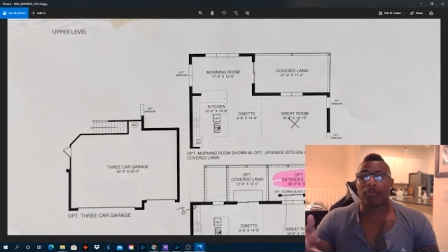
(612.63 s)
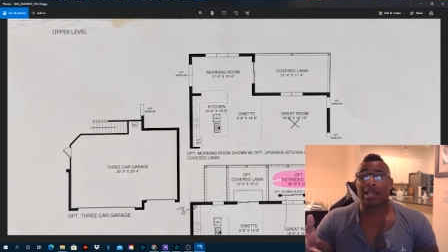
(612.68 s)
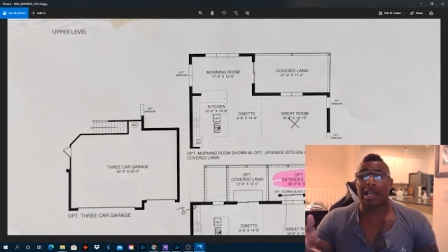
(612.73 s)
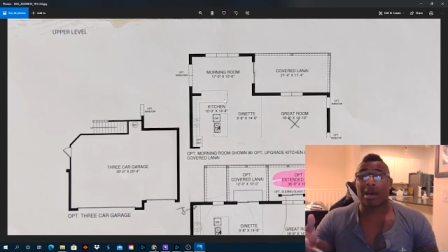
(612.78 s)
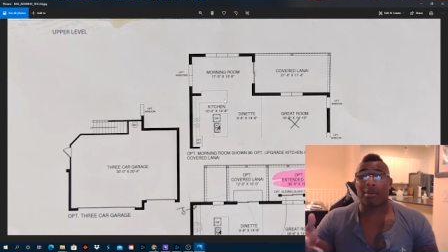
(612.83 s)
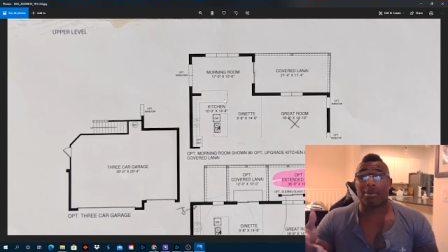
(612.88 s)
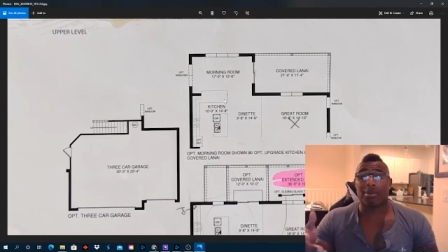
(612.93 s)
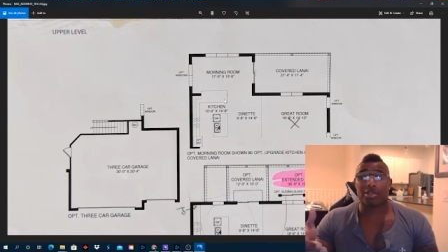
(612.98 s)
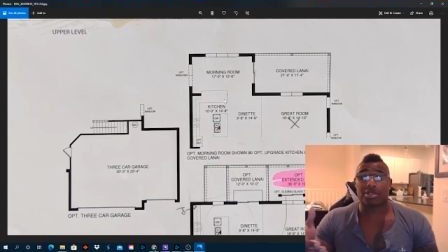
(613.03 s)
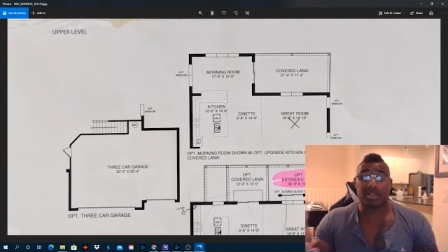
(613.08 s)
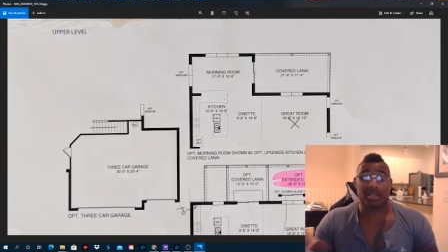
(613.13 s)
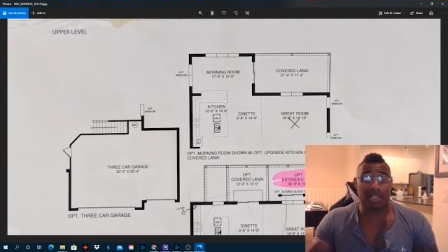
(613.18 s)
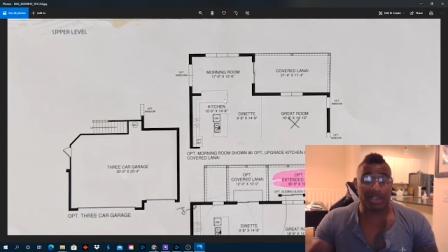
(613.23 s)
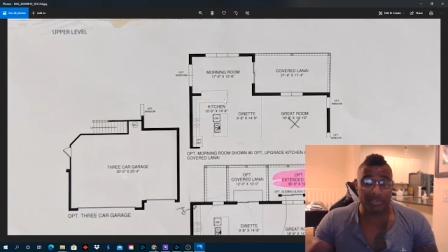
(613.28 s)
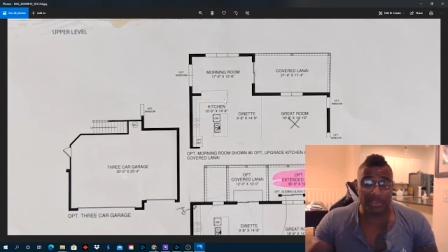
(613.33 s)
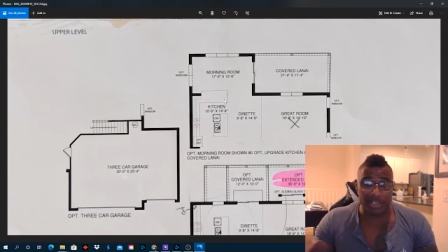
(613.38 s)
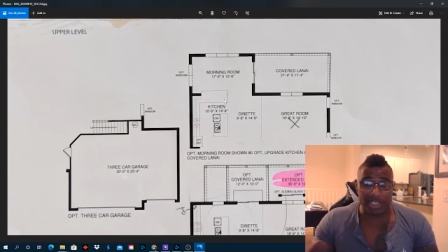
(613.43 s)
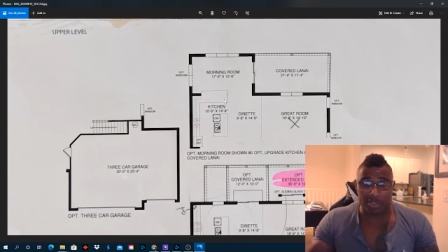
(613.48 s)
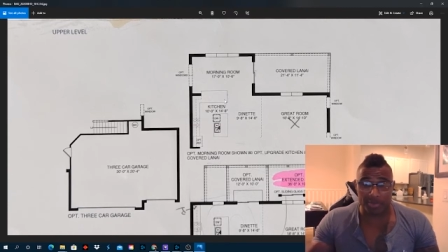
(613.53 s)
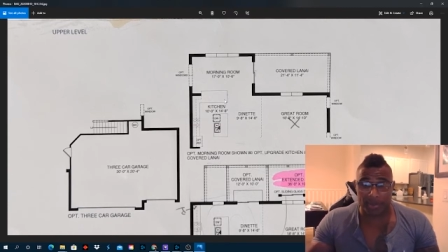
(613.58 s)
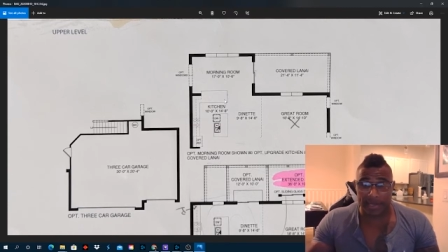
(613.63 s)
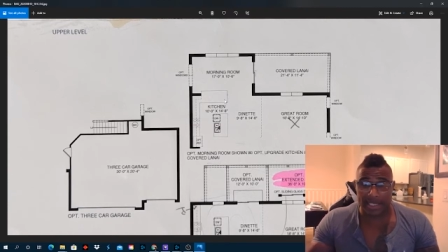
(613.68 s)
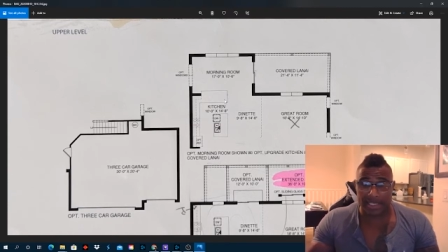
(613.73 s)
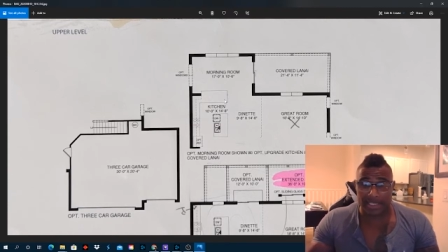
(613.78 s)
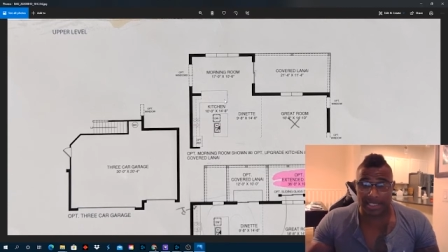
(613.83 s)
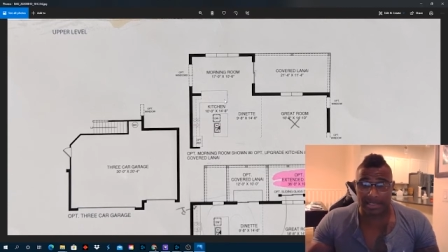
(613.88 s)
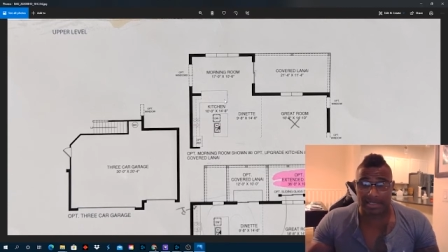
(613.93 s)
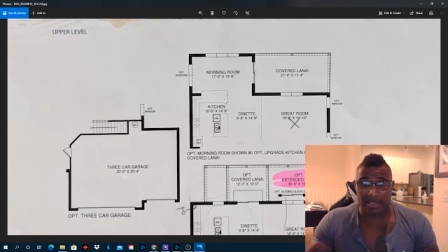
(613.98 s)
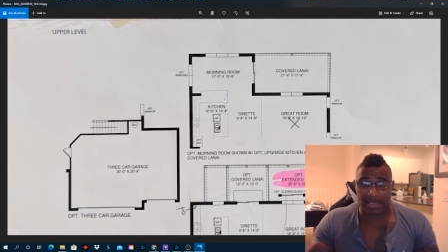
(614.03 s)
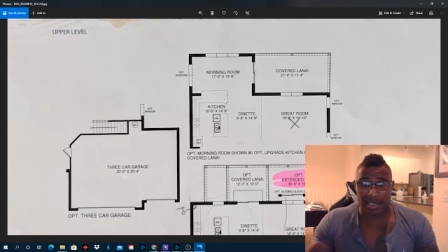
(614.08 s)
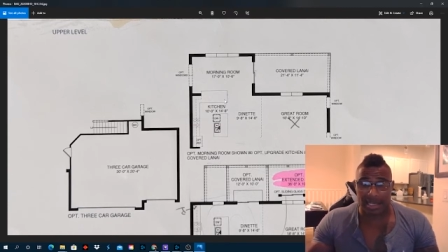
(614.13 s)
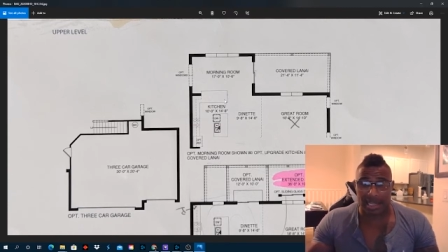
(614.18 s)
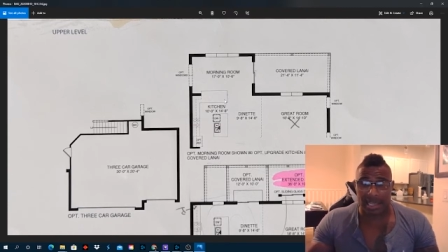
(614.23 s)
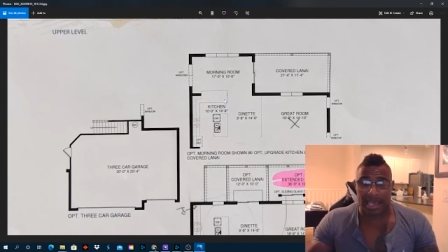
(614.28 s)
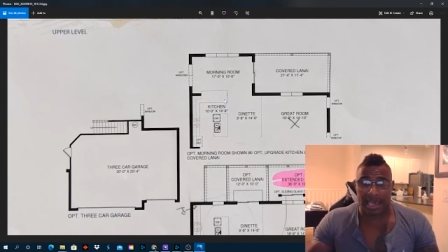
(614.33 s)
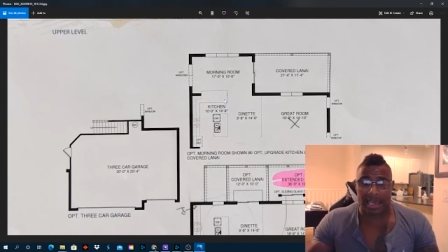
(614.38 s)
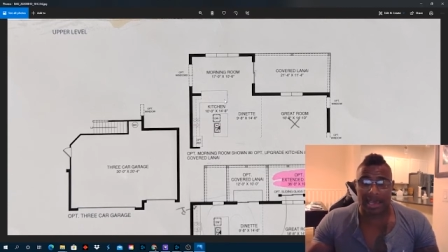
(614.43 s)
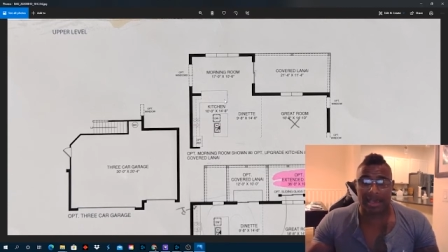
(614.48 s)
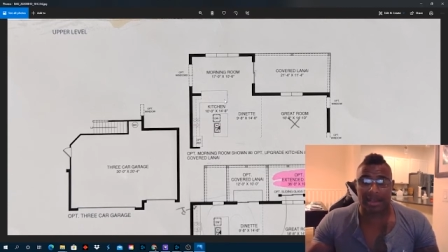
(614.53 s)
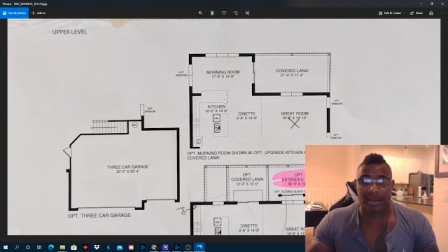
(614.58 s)
how much living space that's going to
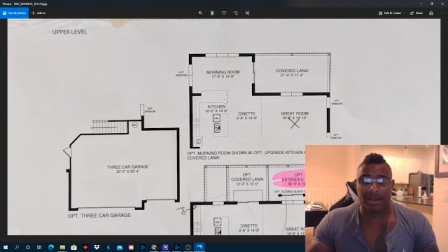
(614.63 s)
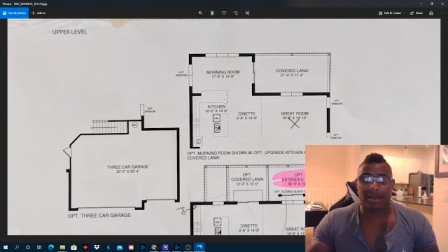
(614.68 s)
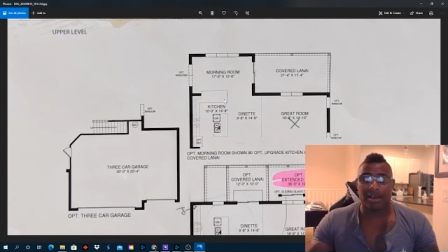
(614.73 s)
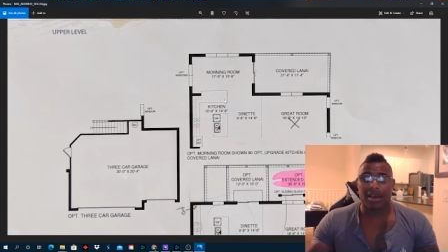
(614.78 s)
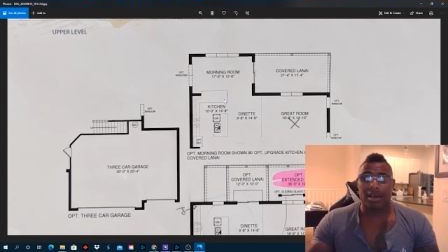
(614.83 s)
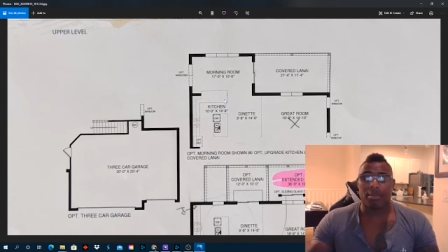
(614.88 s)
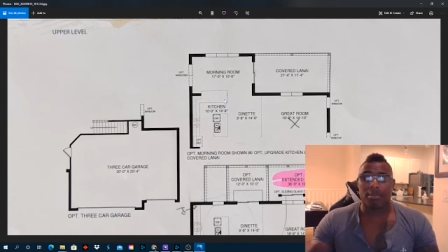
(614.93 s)
add.